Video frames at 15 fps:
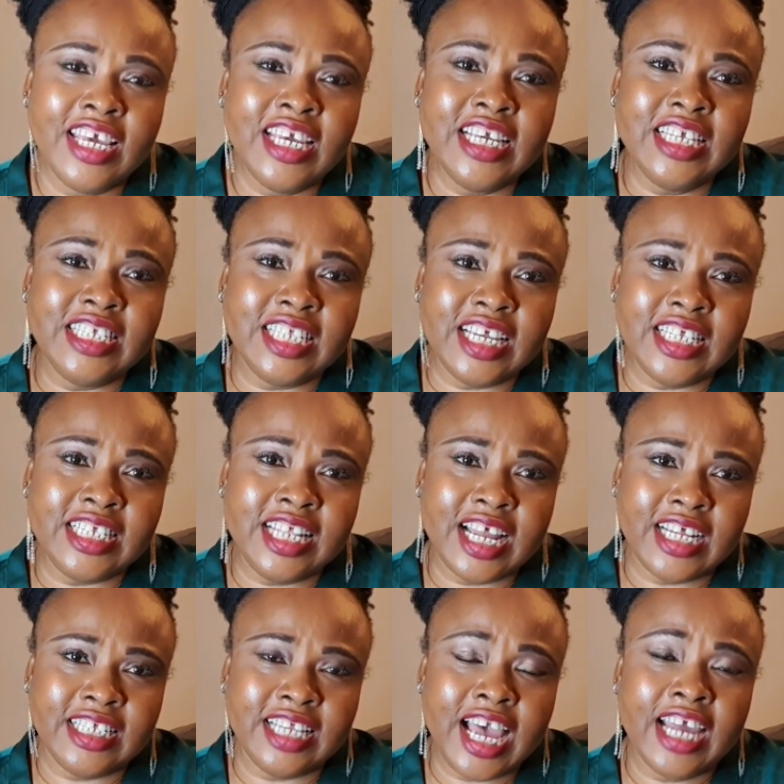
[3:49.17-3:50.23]
it states
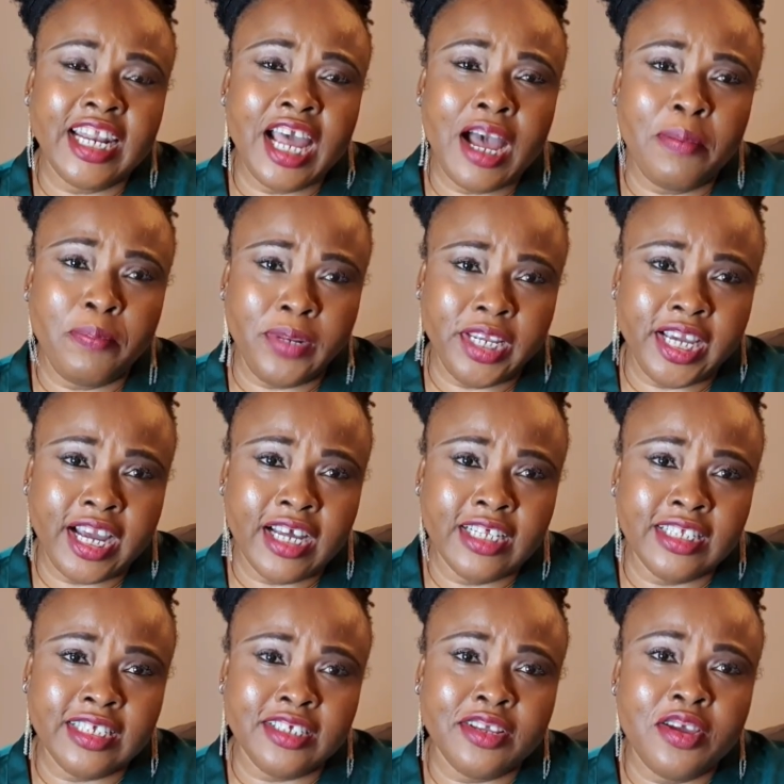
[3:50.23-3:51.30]
that an
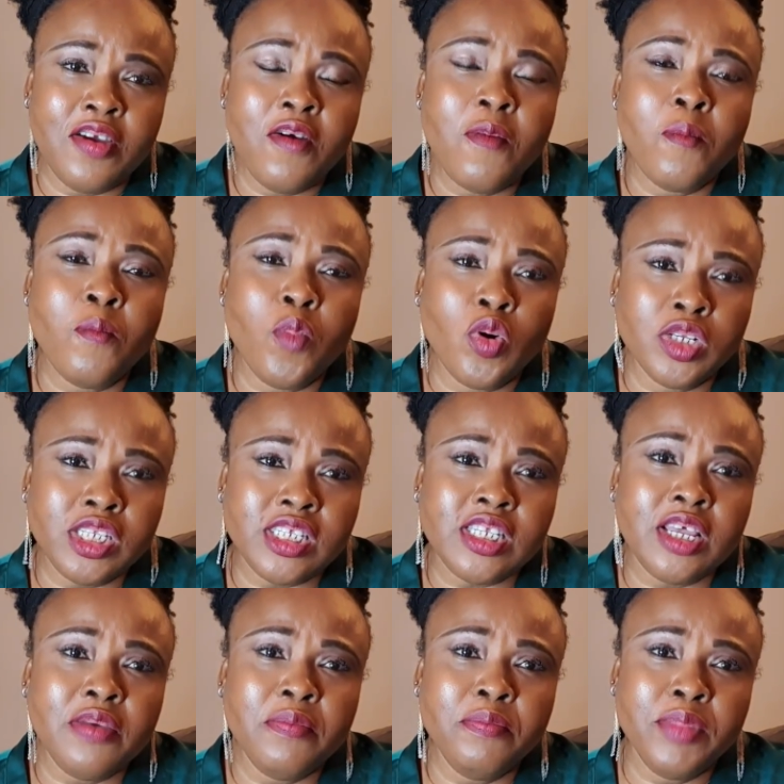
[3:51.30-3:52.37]
applicant must
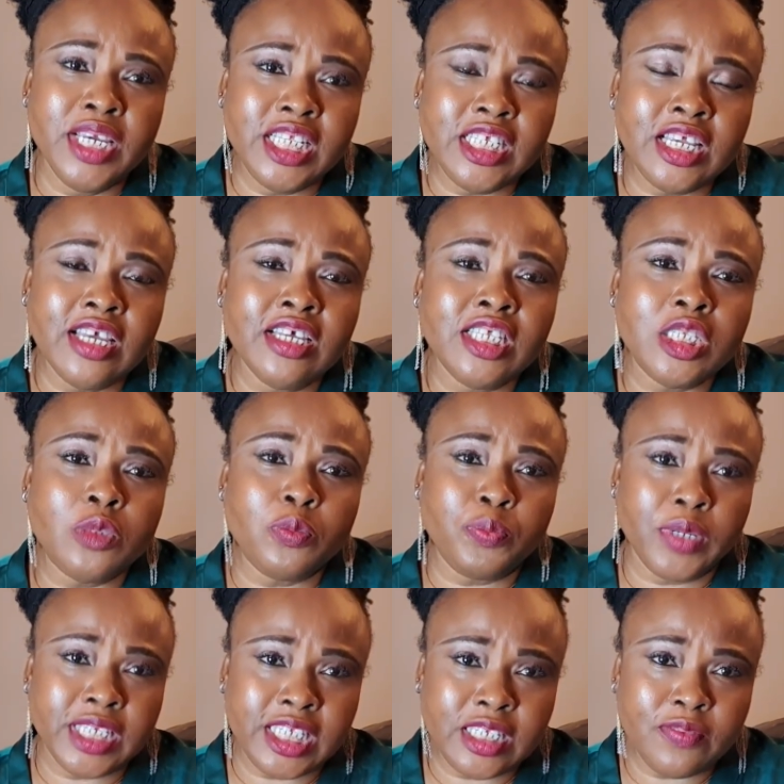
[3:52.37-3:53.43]
meet
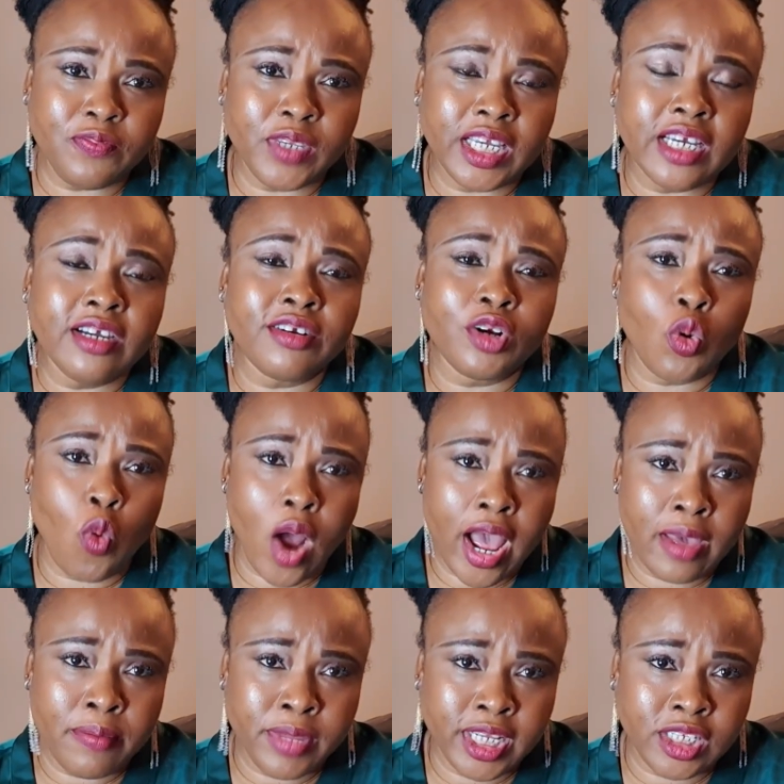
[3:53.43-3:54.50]
specific
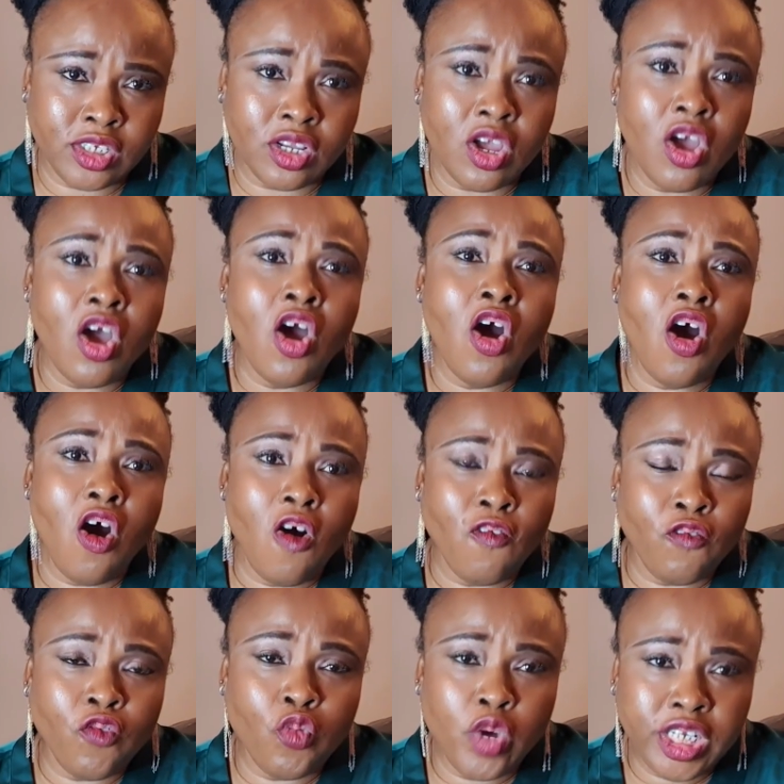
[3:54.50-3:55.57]
requirements
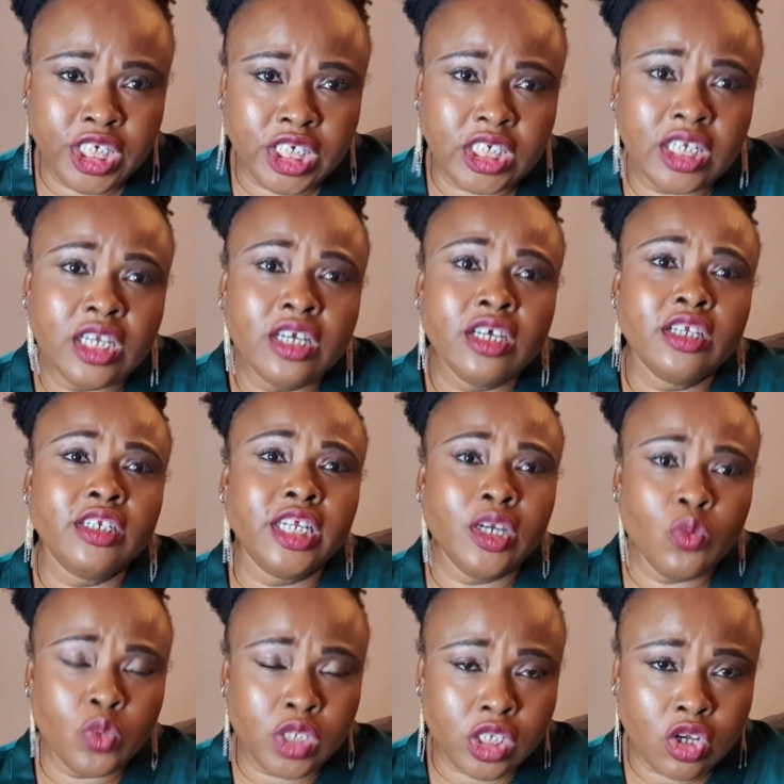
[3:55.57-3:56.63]
of which they
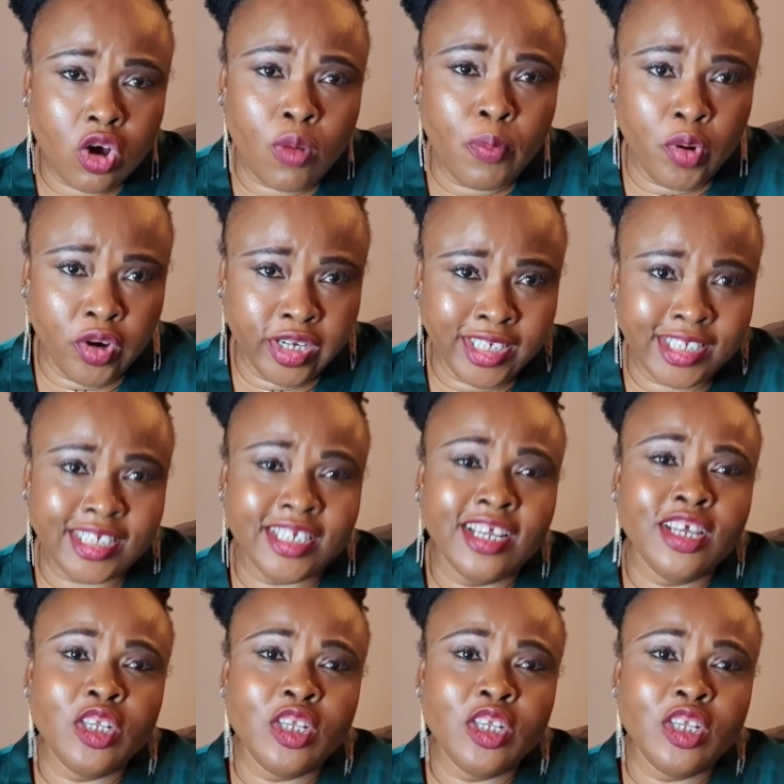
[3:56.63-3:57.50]
will score points.